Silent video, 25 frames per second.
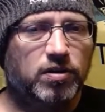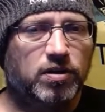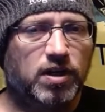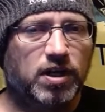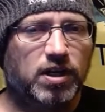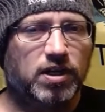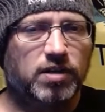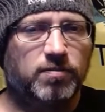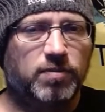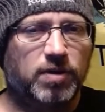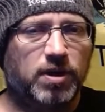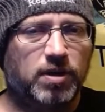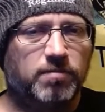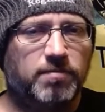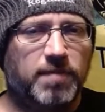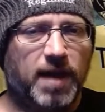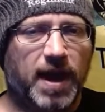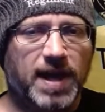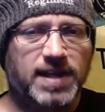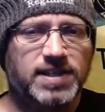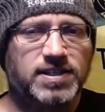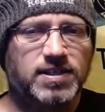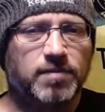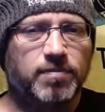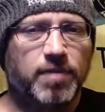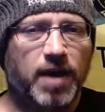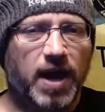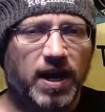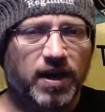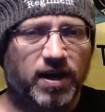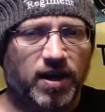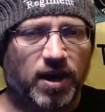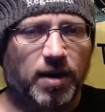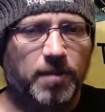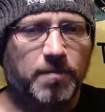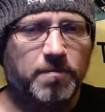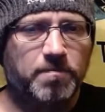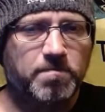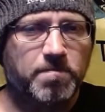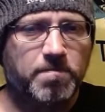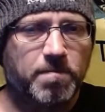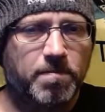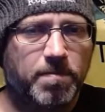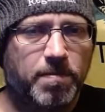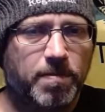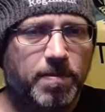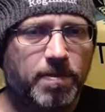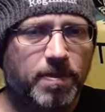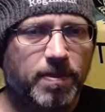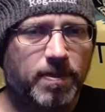need to be masked back up,
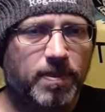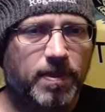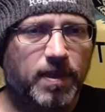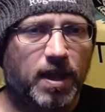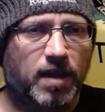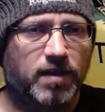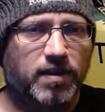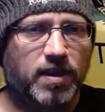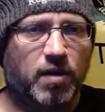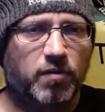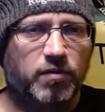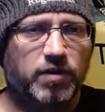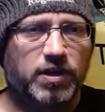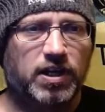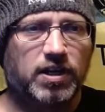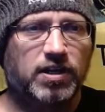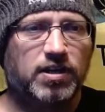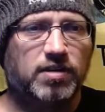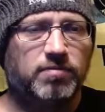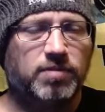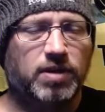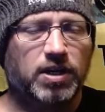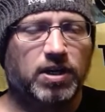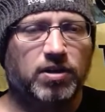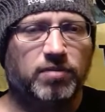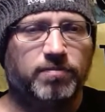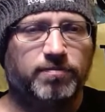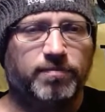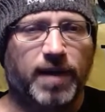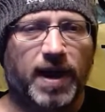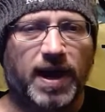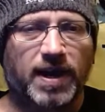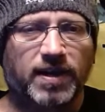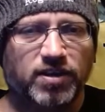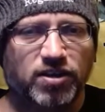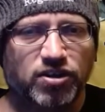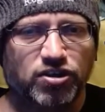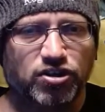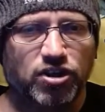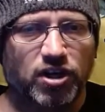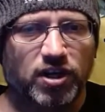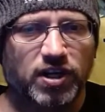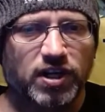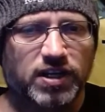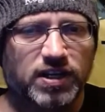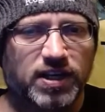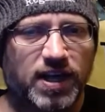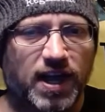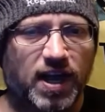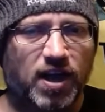and that we need to be back to
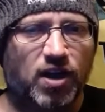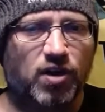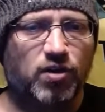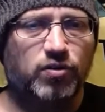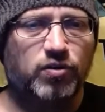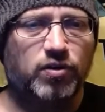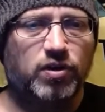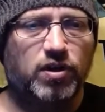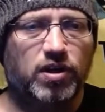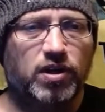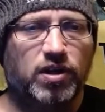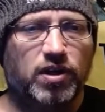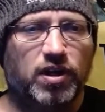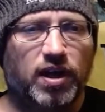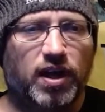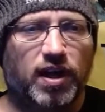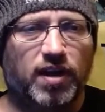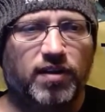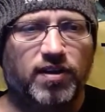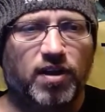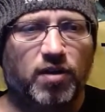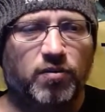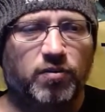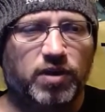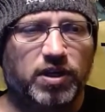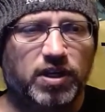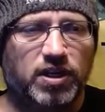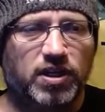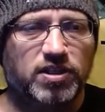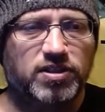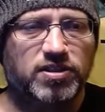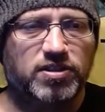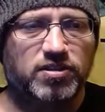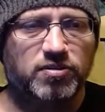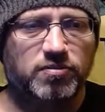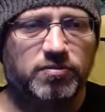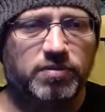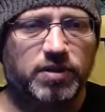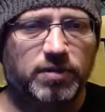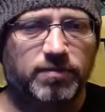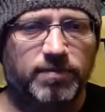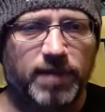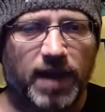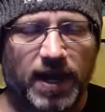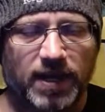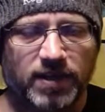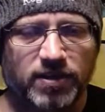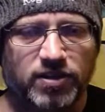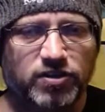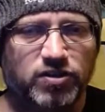shutting down, and that we need to be
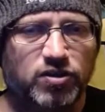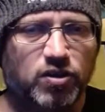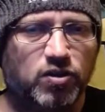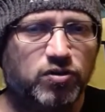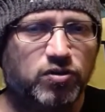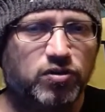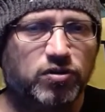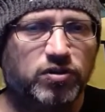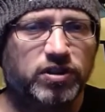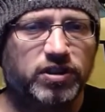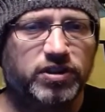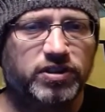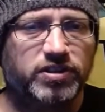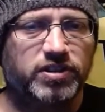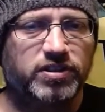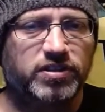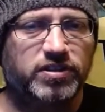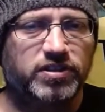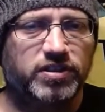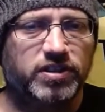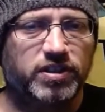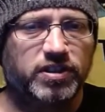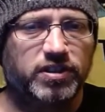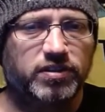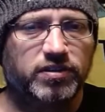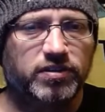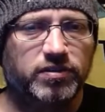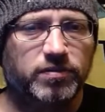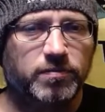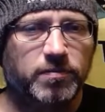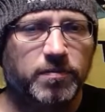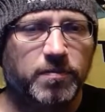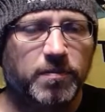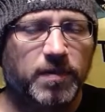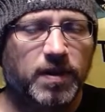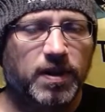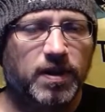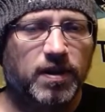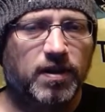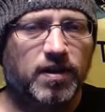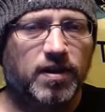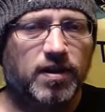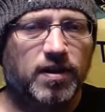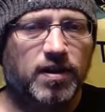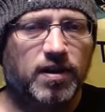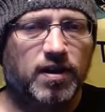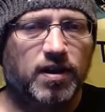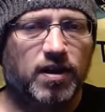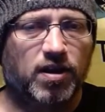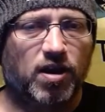back to social distancing
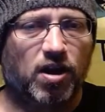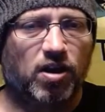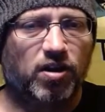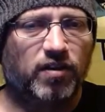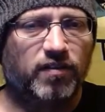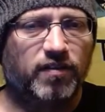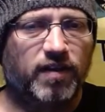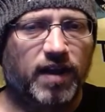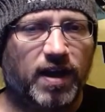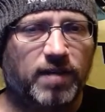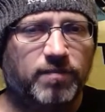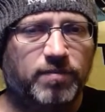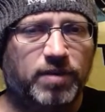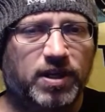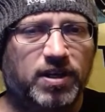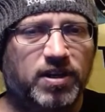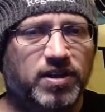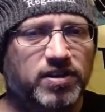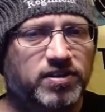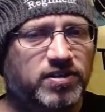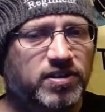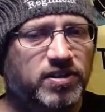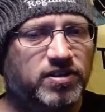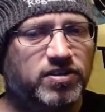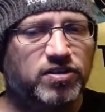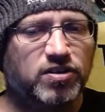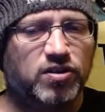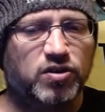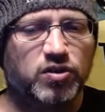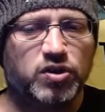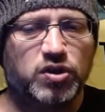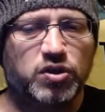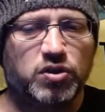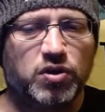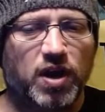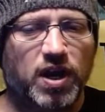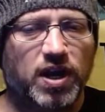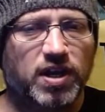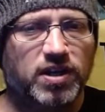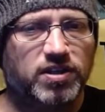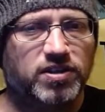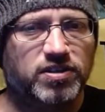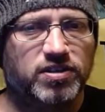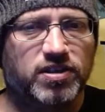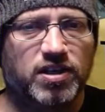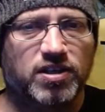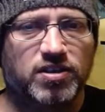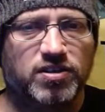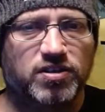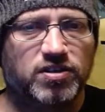and all of that, because this new strain
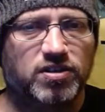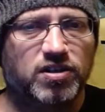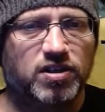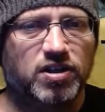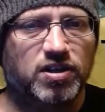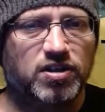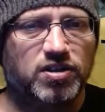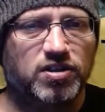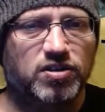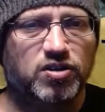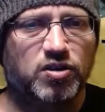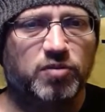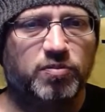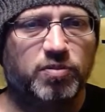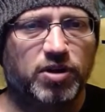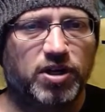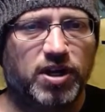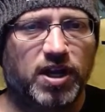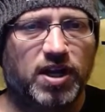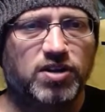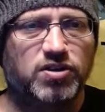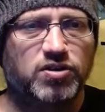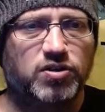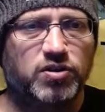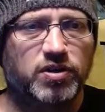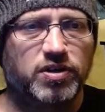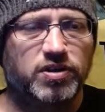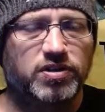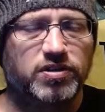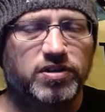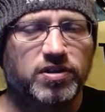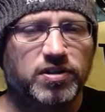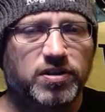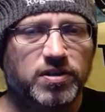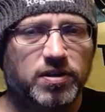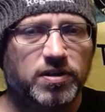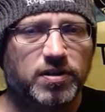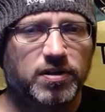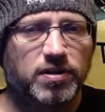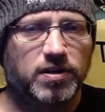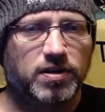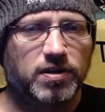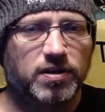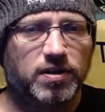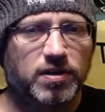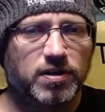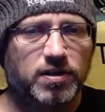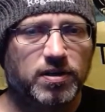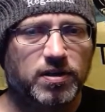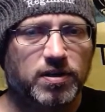is super dangerous.
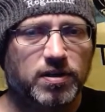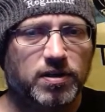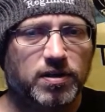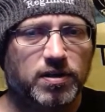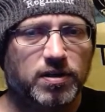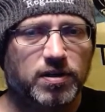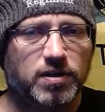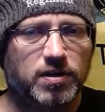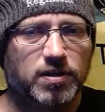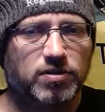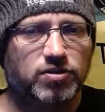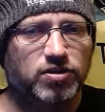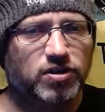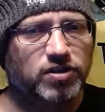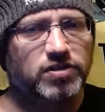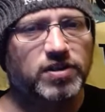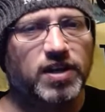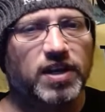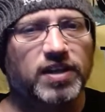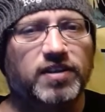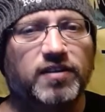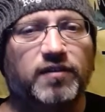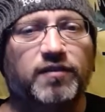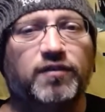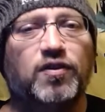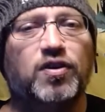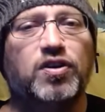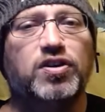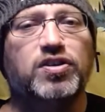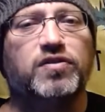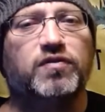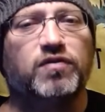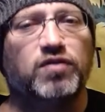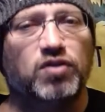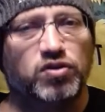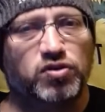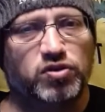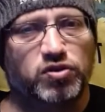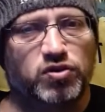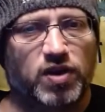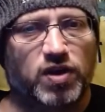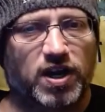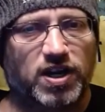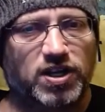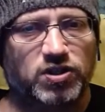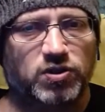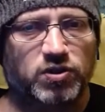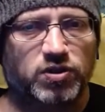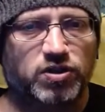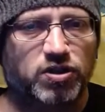Just like the first few
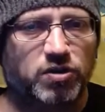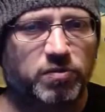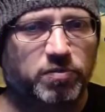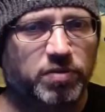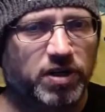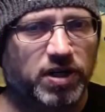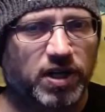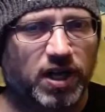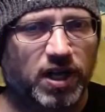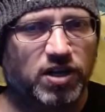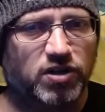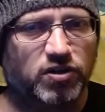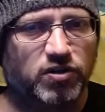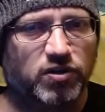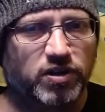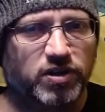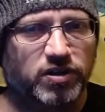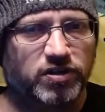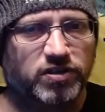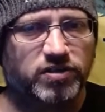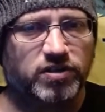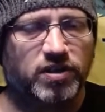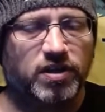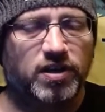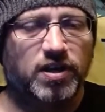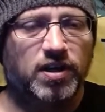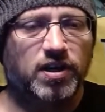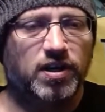strains are super dangerous.